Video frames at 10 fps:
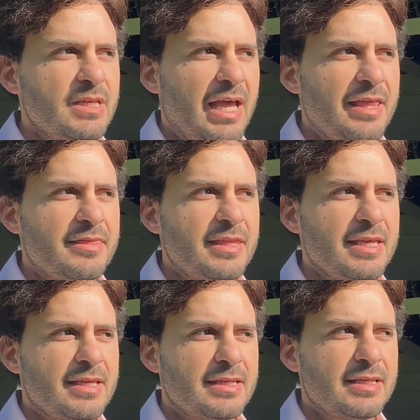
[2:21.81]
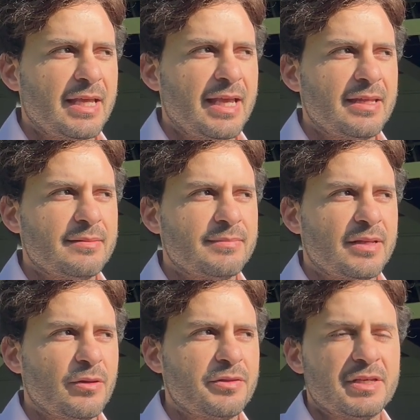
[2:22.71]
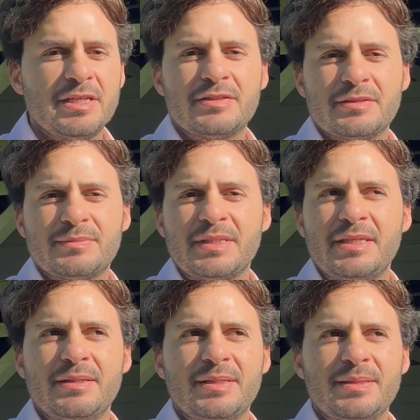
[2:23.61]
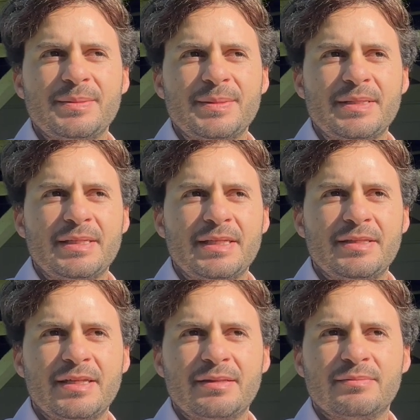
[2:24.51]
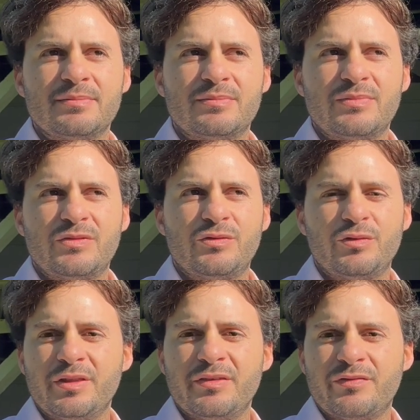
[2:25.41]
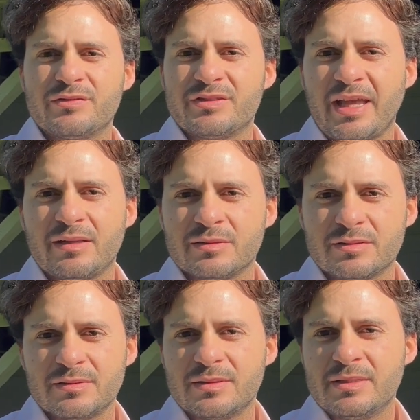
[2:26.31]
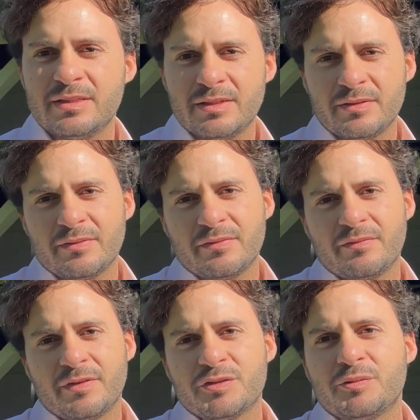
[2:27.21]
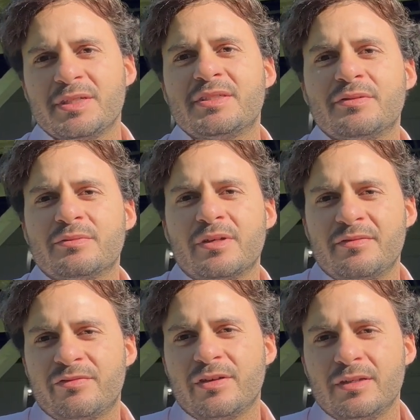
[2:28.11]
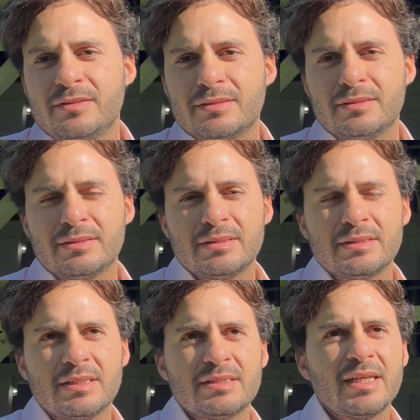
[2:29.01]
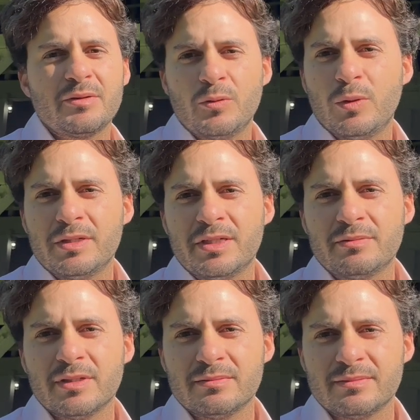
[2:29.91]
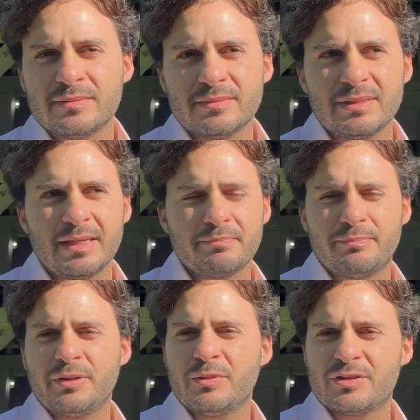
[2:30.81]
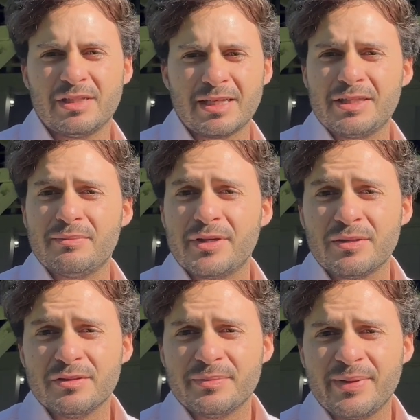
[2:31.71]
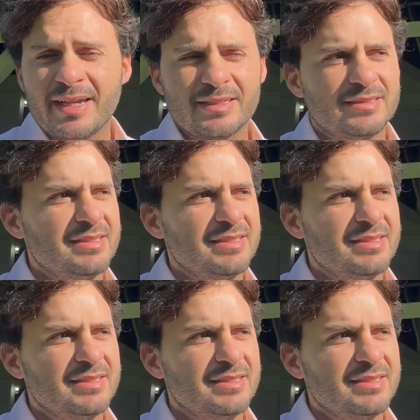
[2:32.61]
I think, and another thing is that he did it three different styles. First race he ran in front. The second one he run like pretty much like in the middle of the pack,